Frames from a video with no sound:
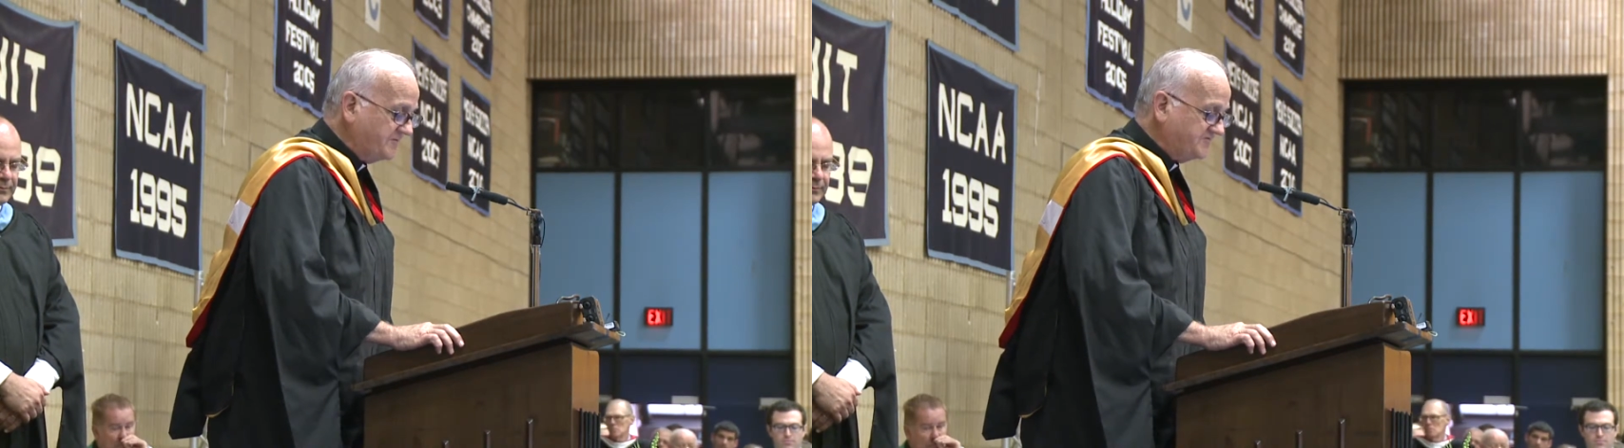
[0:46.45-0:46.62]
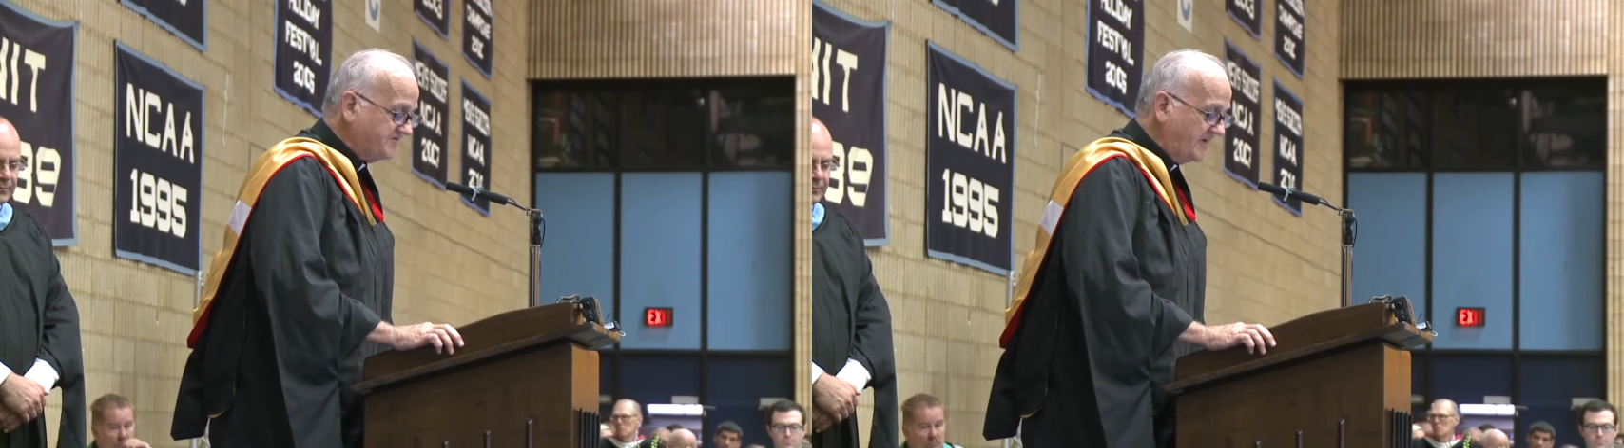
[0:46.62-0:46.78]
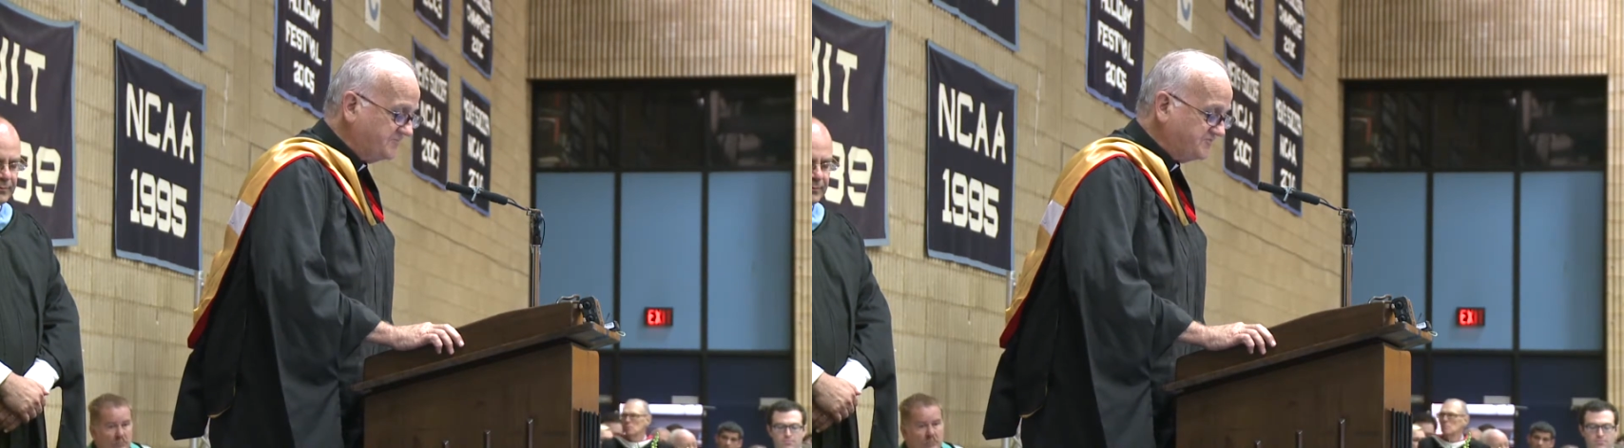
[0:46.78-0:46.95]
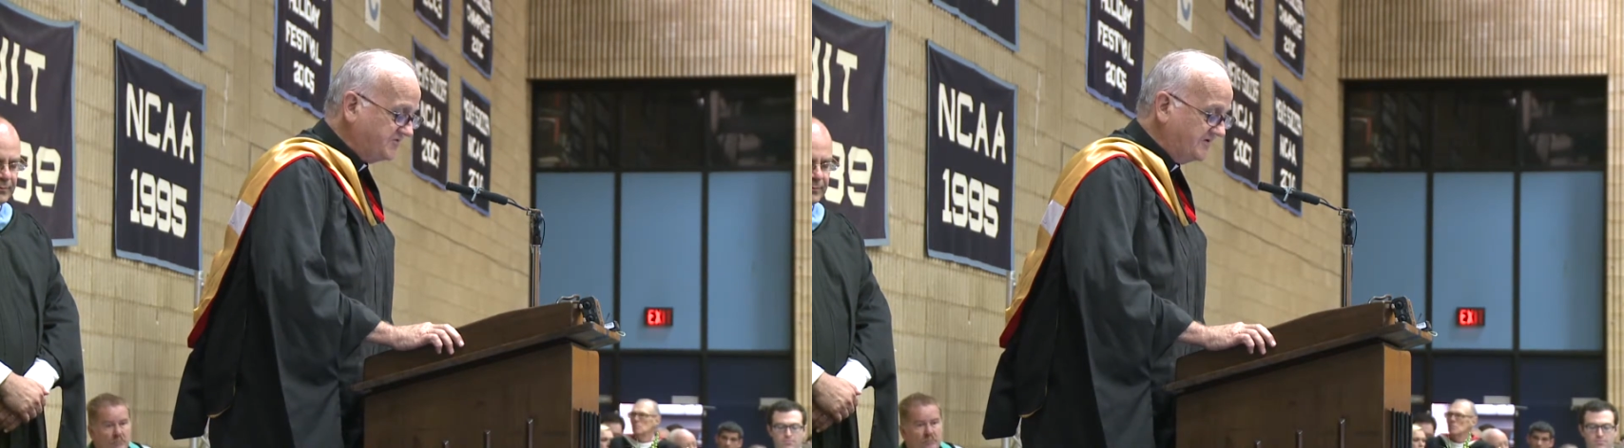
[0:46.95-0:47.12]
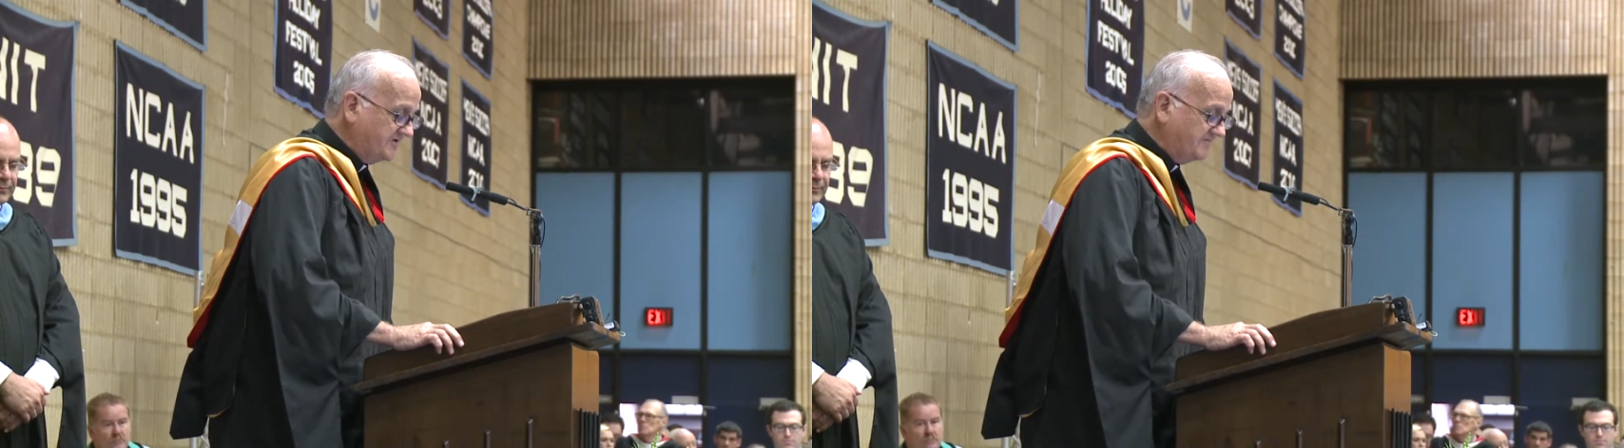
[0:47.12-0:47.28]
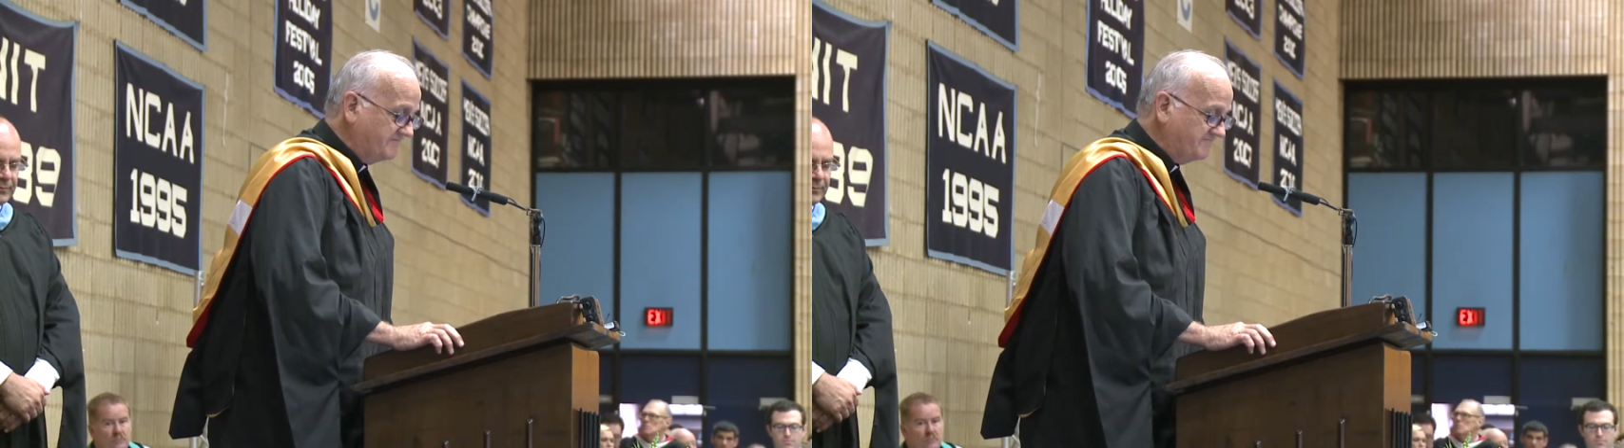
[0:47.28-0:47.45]

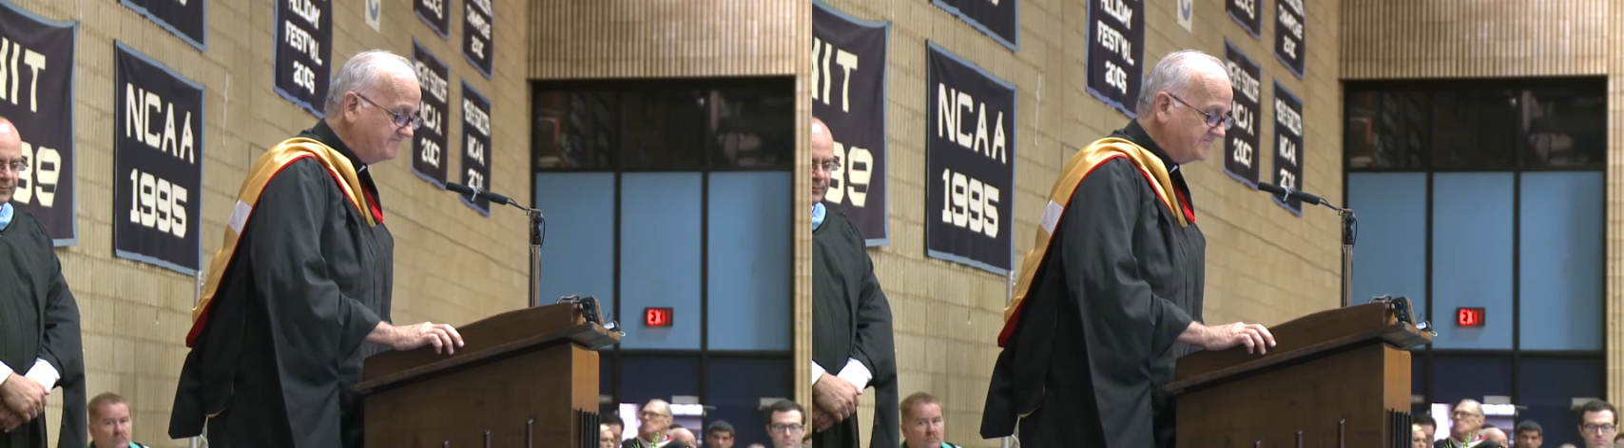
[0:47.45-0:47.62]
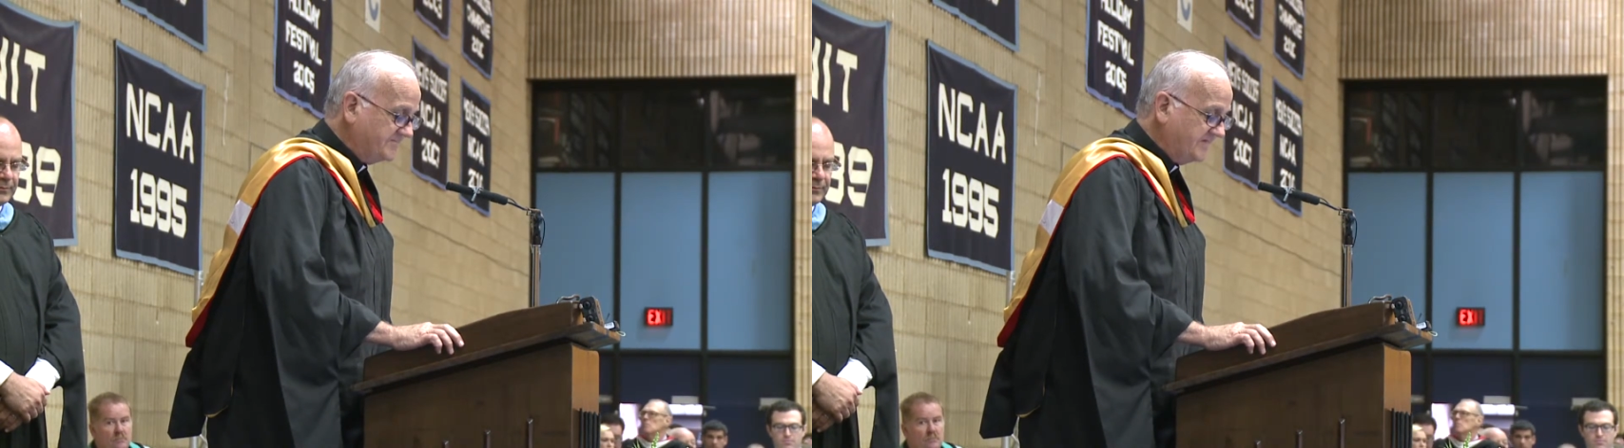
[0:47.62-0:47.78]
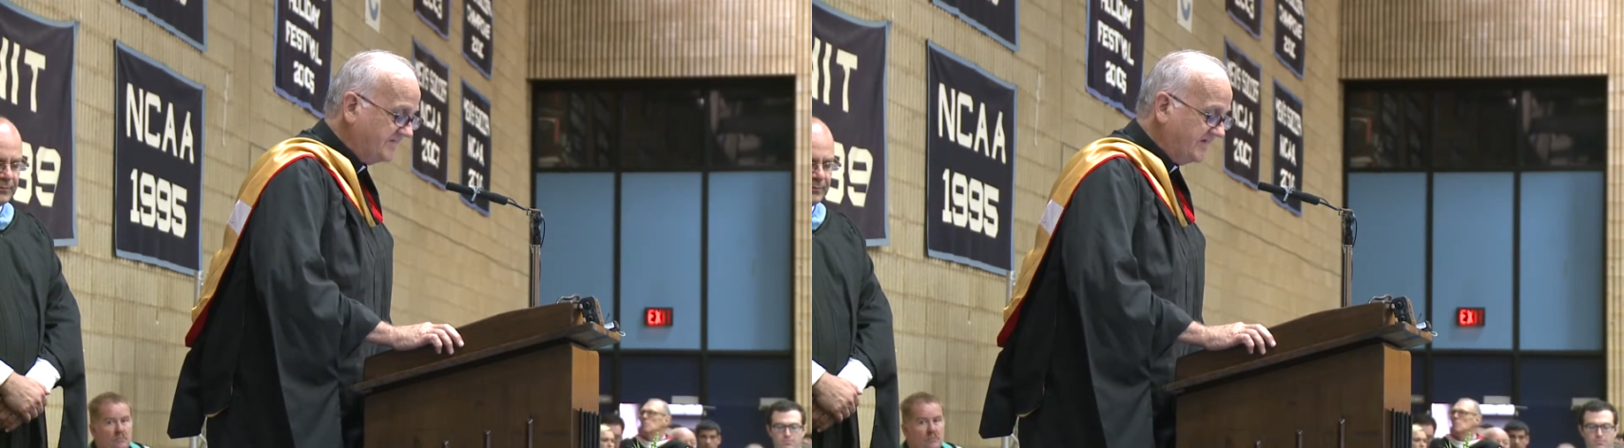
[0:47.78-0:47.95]
perception.